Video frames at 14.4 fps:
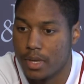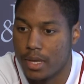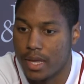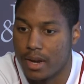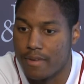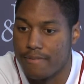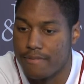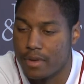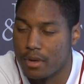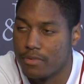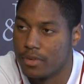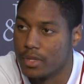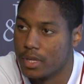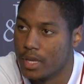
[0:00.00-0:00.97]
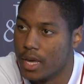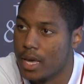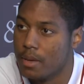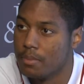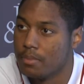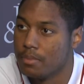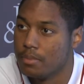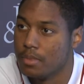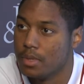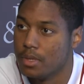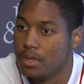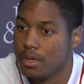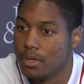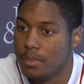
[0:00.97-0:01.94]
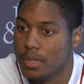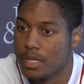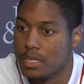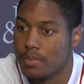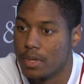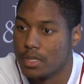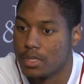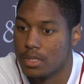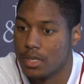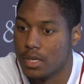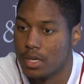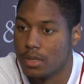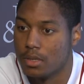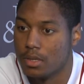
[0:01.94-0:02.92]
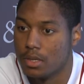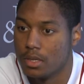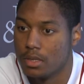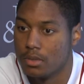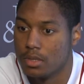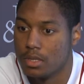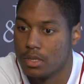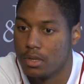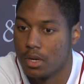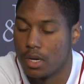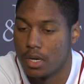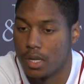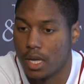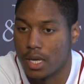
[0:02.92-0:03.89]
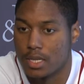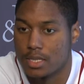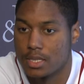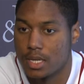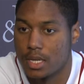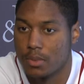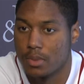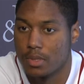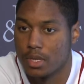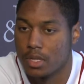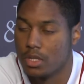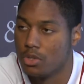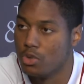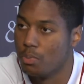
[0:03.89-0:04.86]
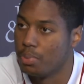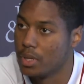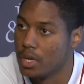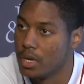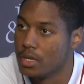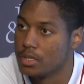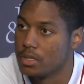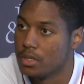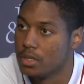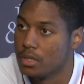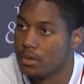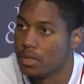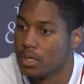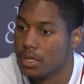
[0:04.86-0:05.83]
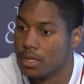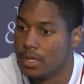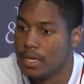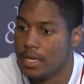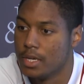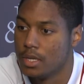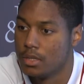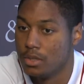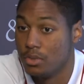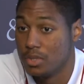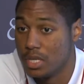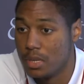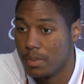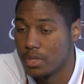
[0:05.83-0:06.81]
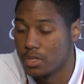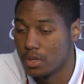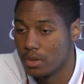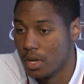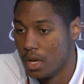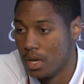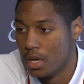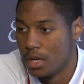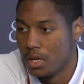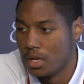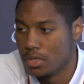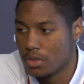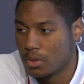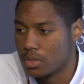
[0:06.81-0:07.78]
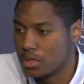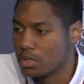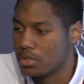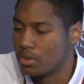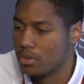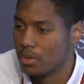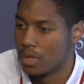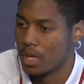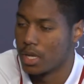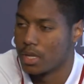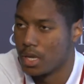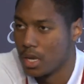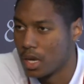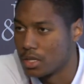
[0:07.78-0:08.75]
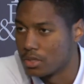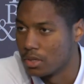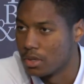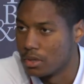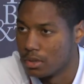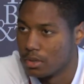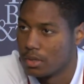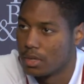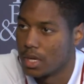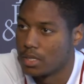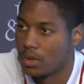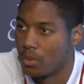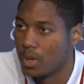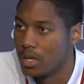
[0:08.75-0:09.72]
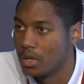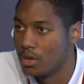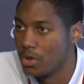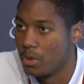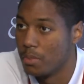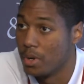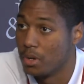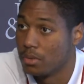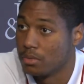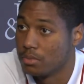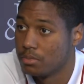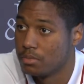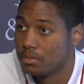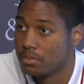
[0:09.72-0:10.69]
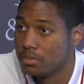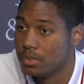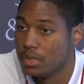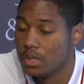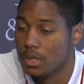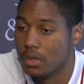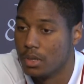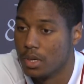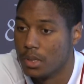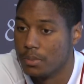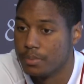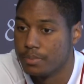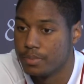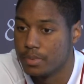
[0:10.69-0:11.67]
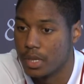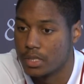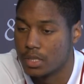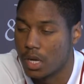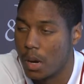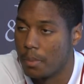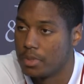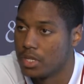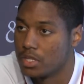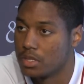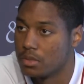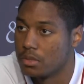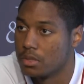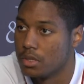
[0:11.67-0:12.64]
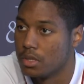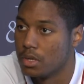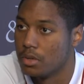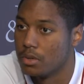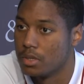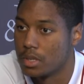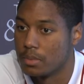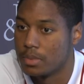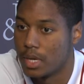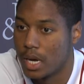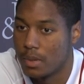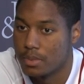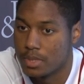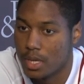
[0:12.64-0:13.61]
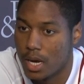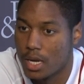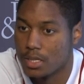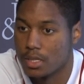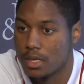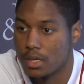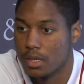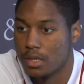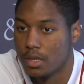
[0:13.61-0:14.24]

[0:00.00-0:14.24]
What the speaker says: get a feel for the game, you know what I mean? Especially, like I said, with the new players, you know, and new teammates. So it's always good to get that extra win under your belt, you know, extra competition. You know, sometimes guys get